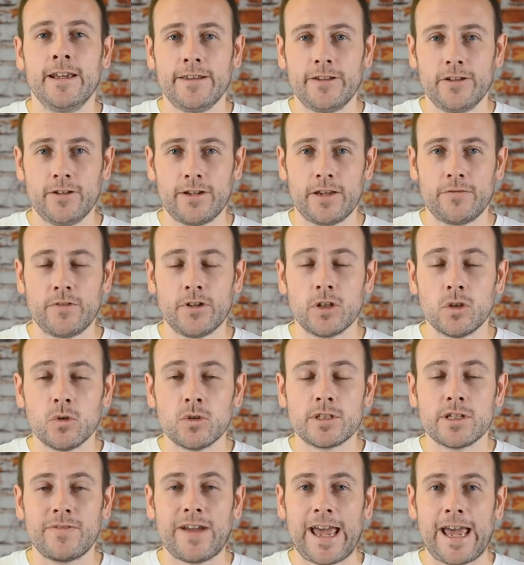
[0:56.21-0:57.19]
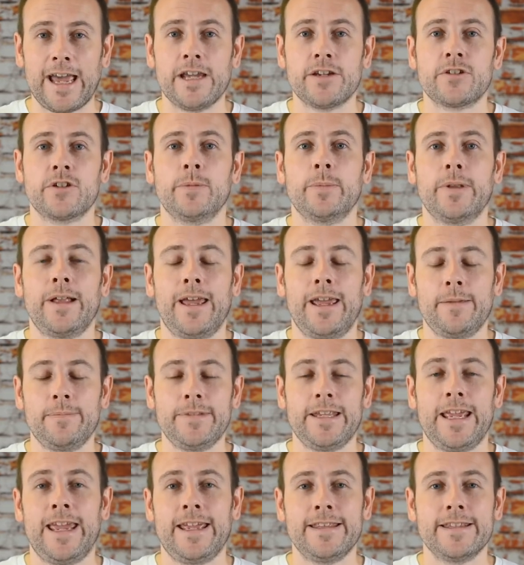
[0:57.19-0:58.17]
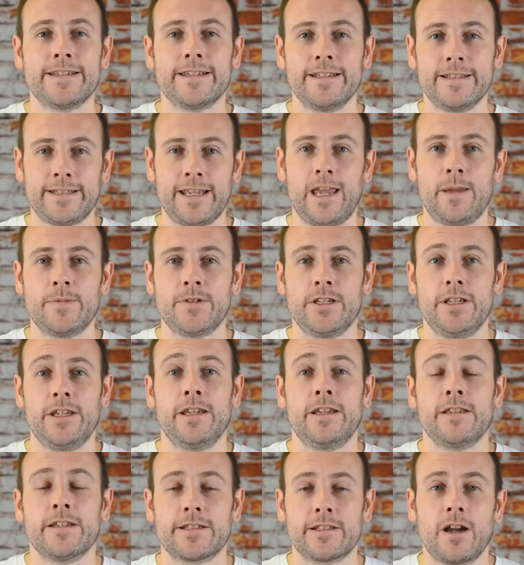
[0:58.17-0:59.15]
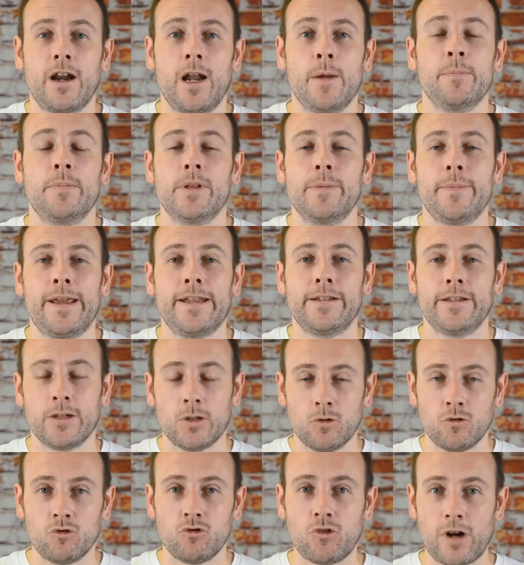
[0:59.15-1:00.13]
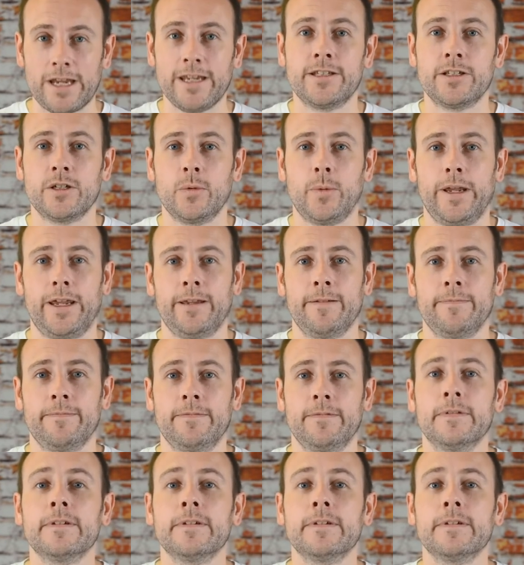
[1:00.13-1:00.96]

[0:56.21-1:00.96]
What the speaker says: that'll give you loads of actionable hints and tips that you can start implementing right away.